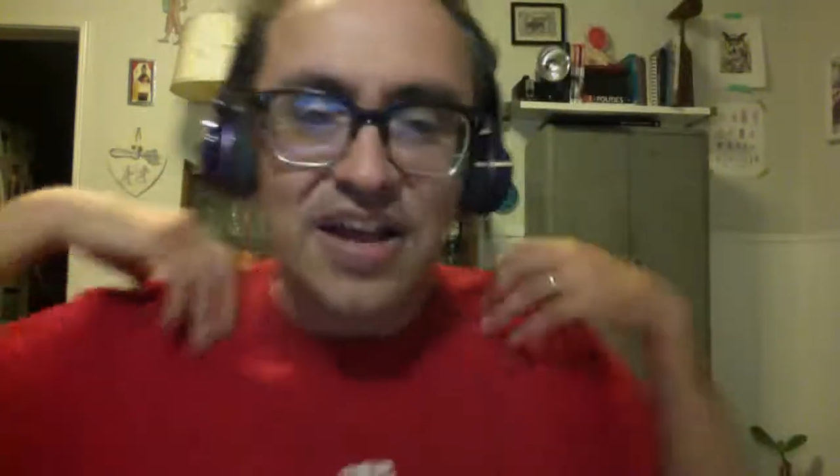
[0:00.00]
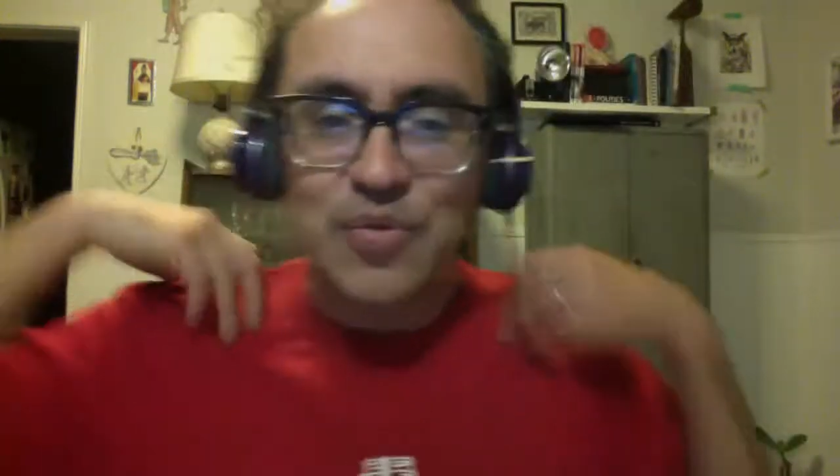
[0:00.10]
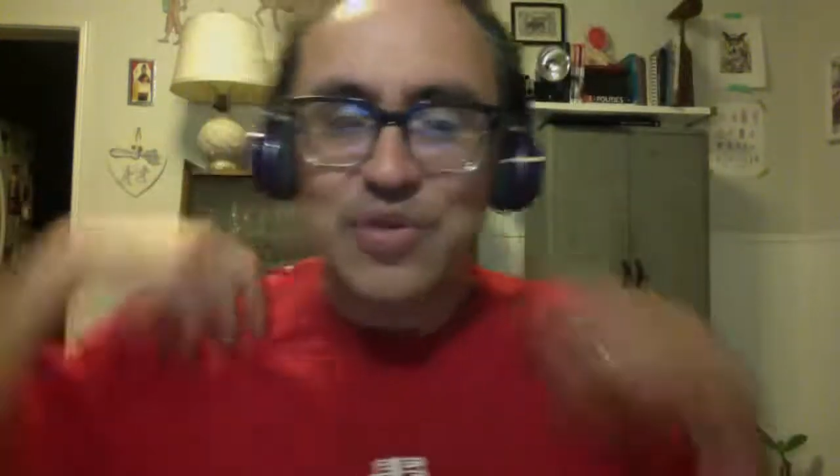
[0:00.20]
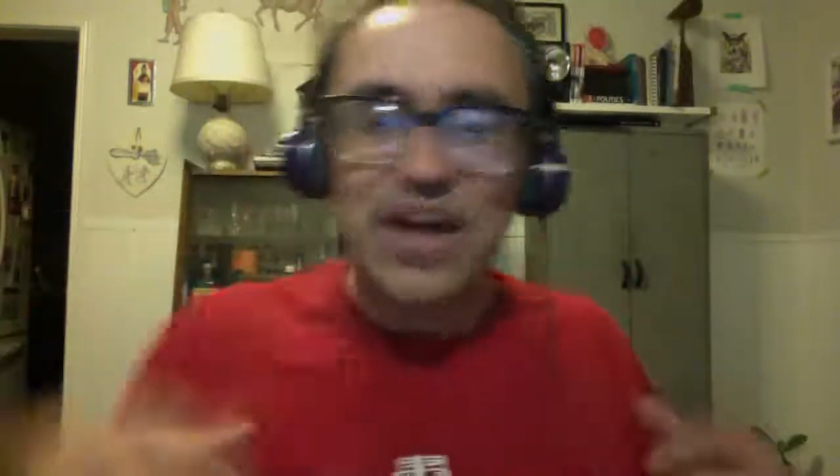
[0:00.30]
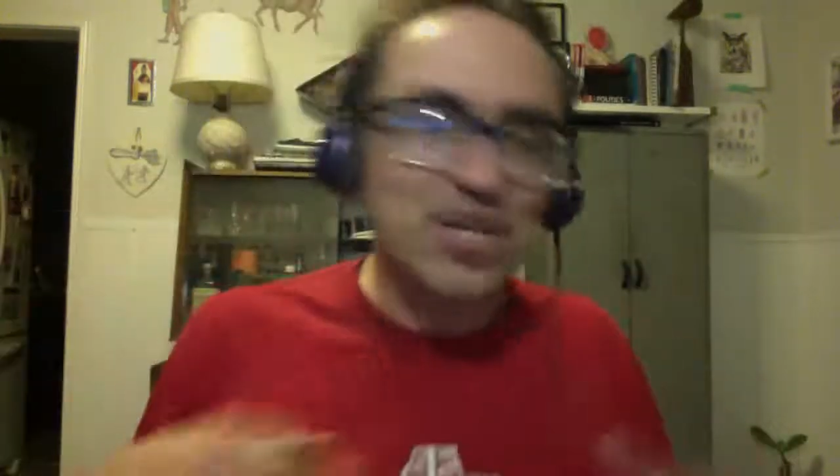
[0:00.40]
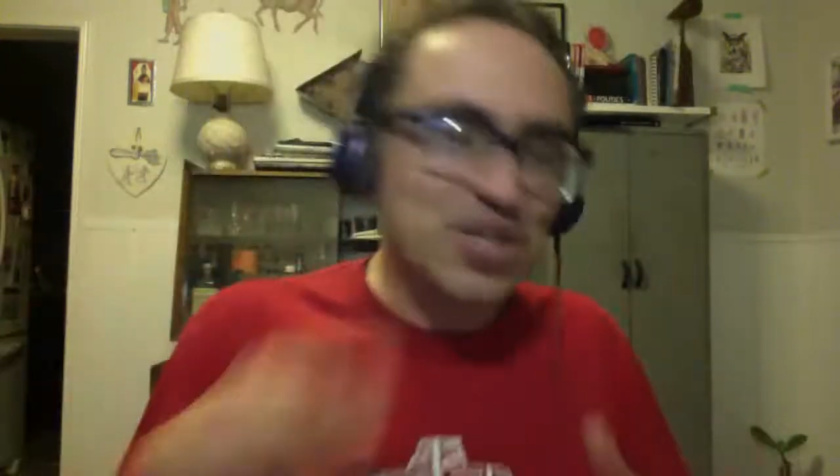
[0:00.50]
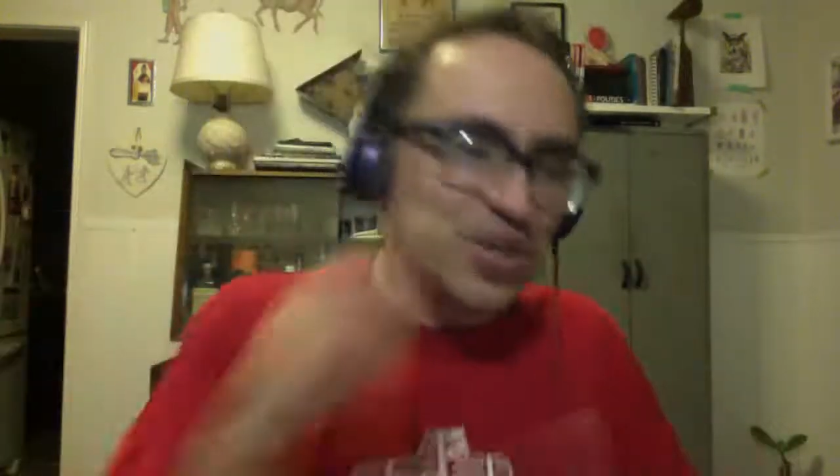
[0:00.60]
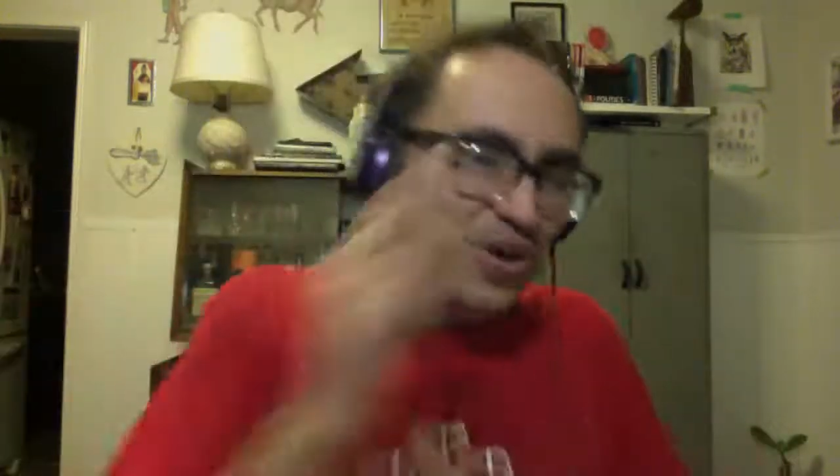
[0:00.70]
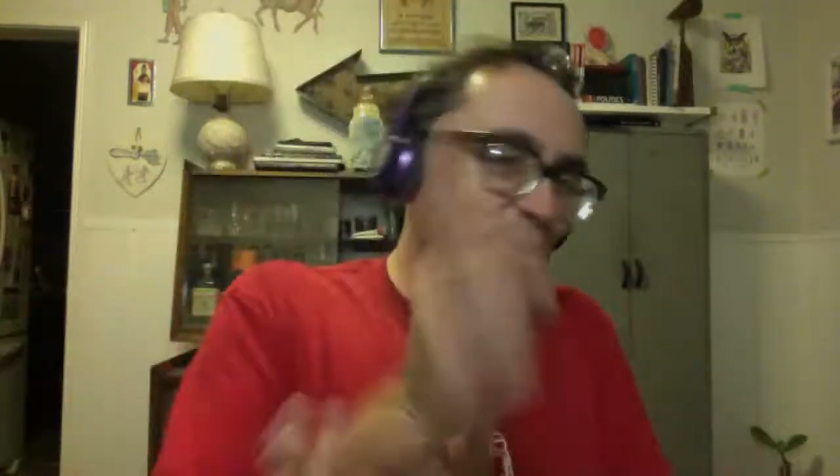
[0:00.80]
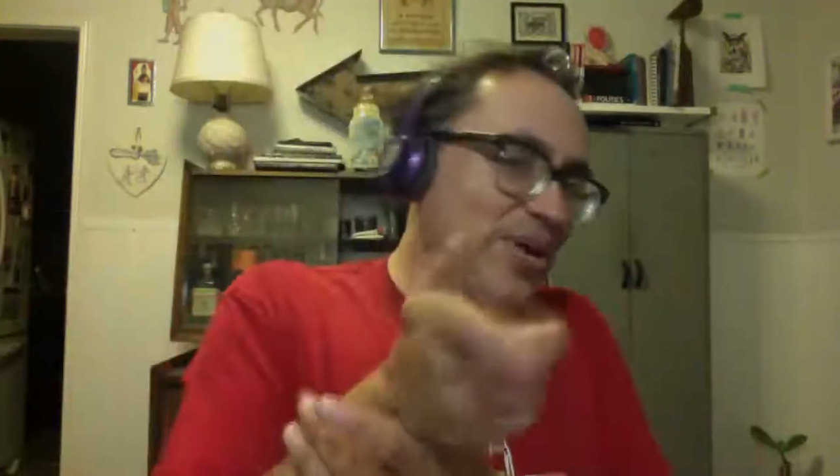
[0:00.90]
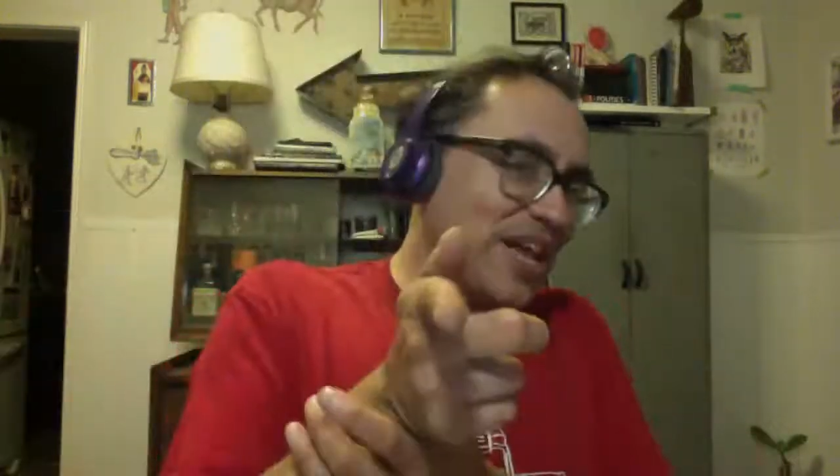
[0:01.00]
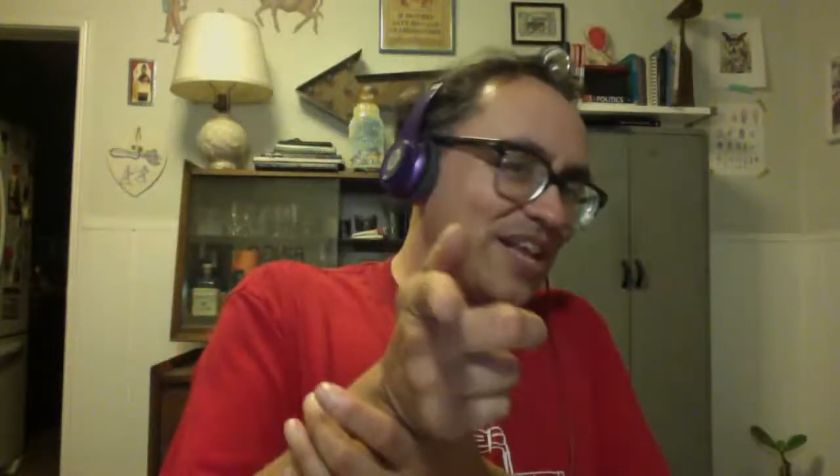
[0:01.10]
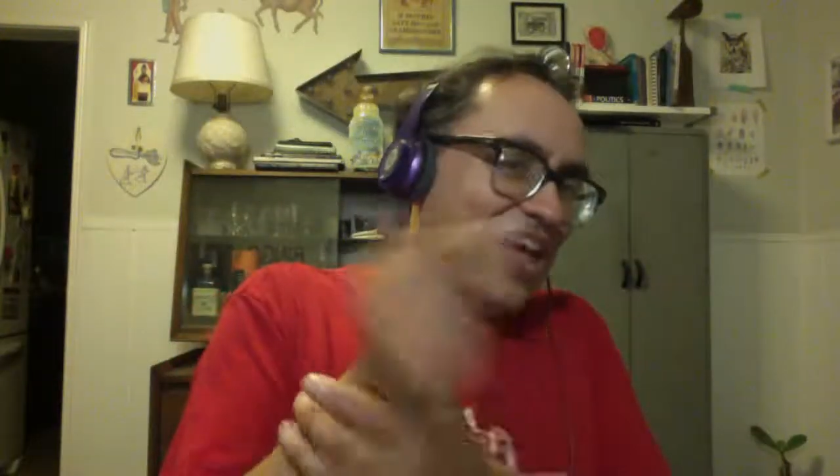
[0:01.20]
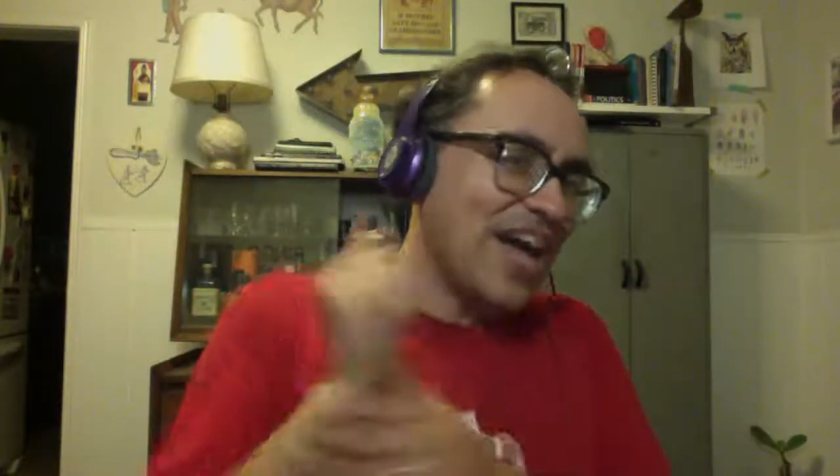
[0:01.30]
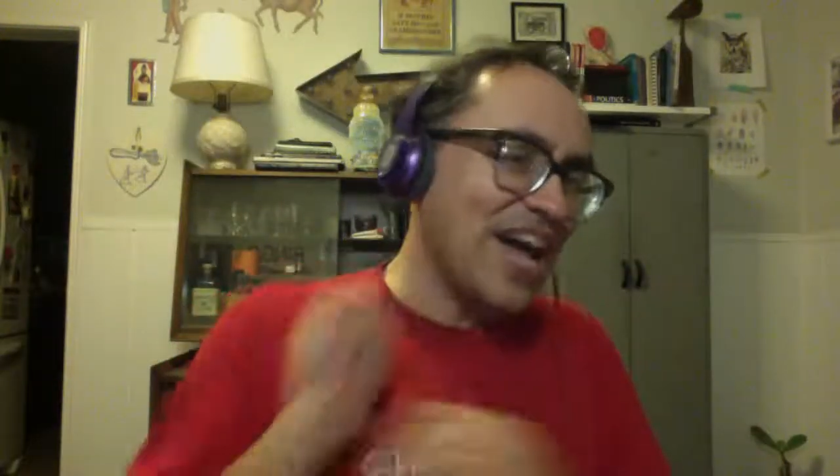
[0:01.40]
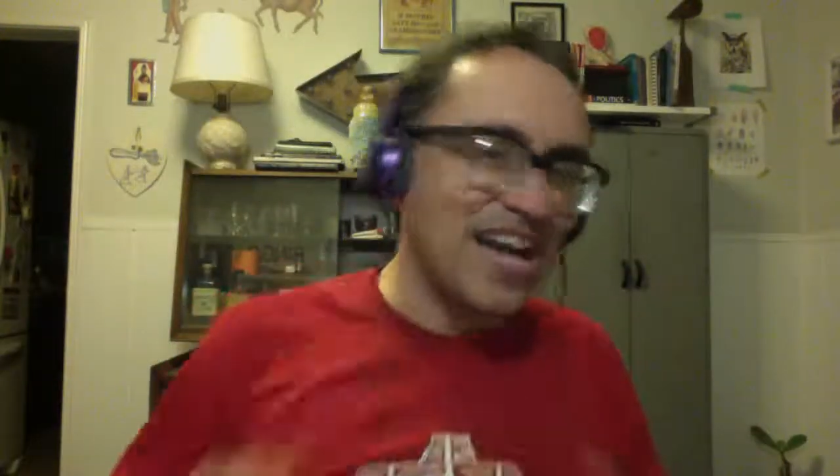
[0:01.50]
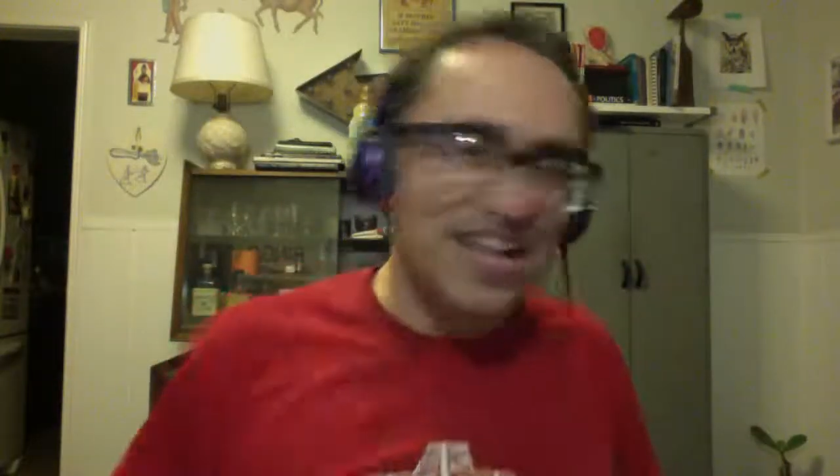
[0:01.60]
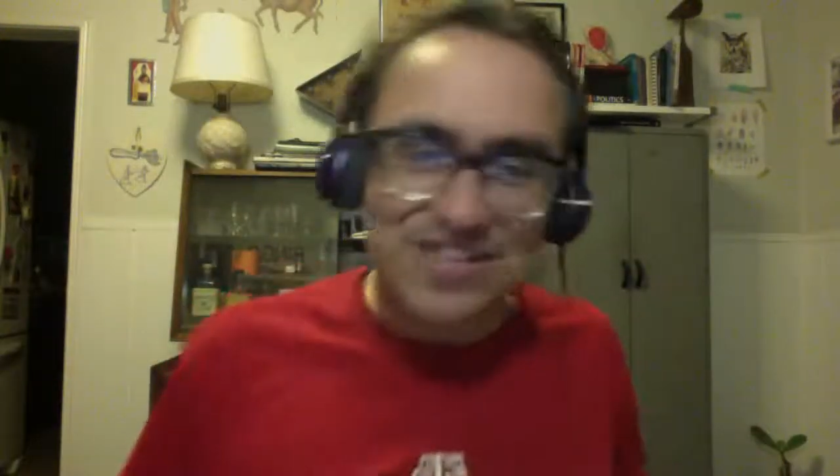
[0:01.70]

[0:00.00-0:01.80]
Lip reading: without a shirt going like that.